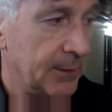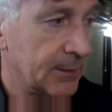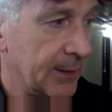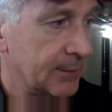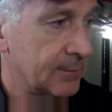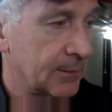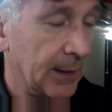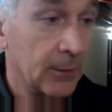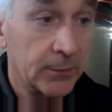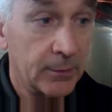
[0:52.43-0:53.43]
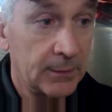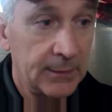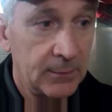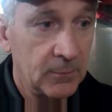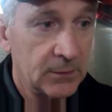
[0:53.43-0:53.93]
He'll get out
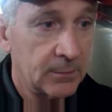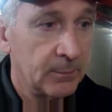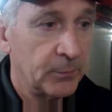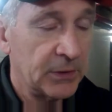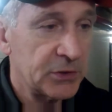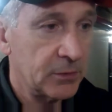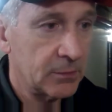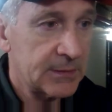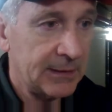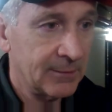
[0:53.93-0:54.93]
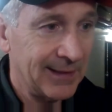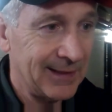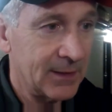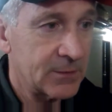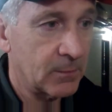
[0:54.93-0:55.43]
early, and we'll bring Shooters out and
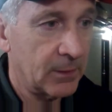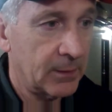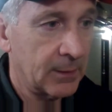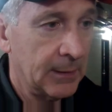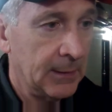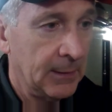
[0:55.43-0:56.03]
get his work